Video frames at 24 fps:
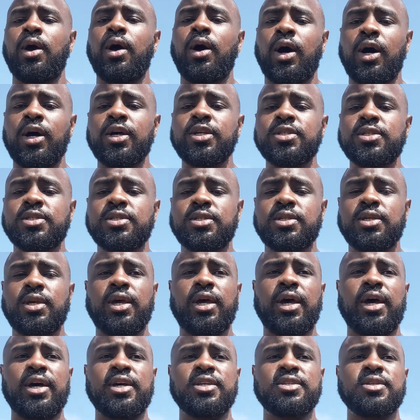us
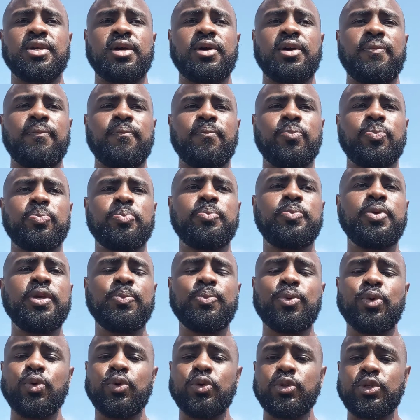as
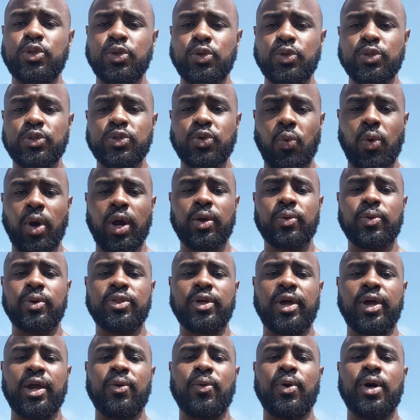people who choose to work with
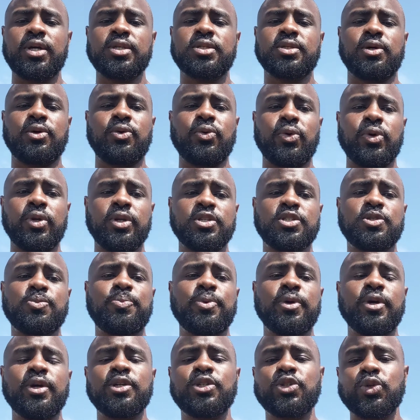ayahuasca on a
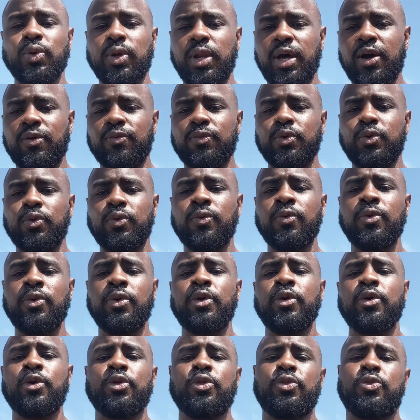spiritual level
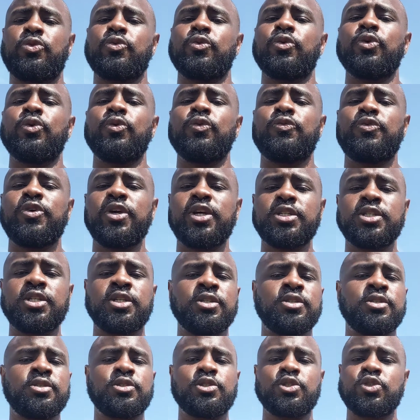through
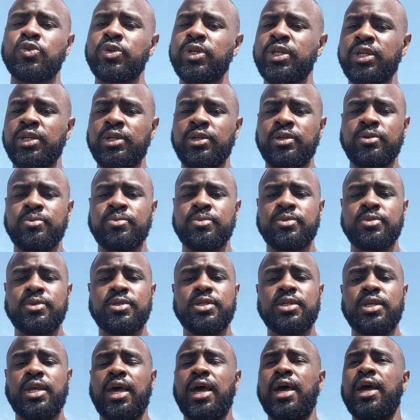visions,
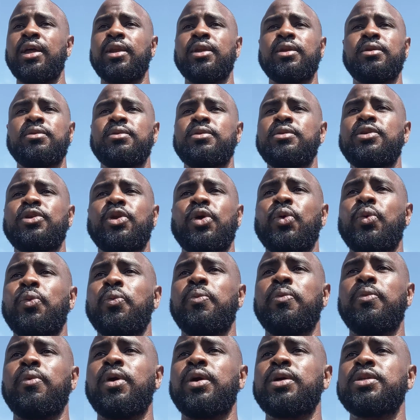dreams, and
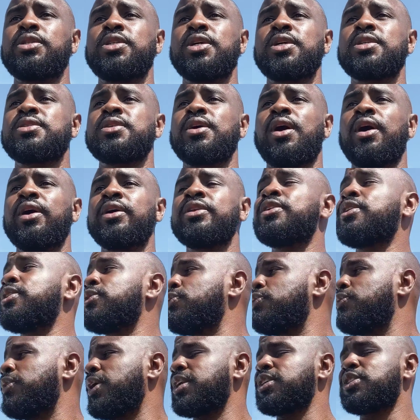just
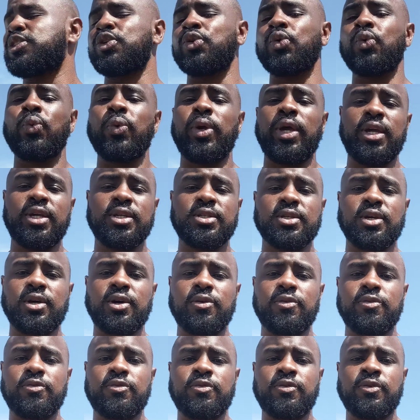unconventional ways
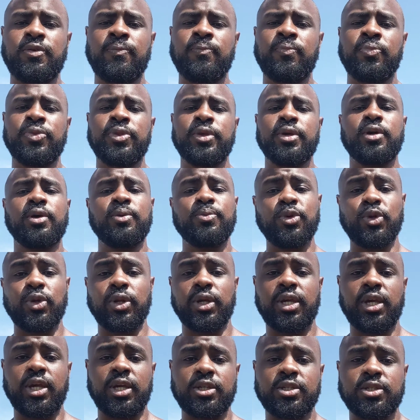of
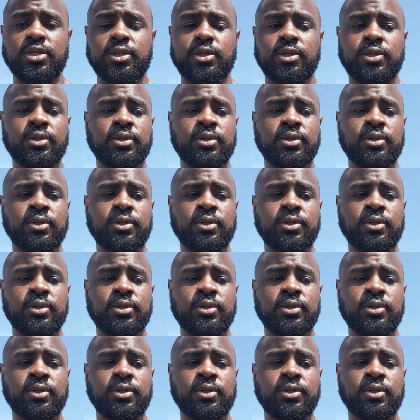communication.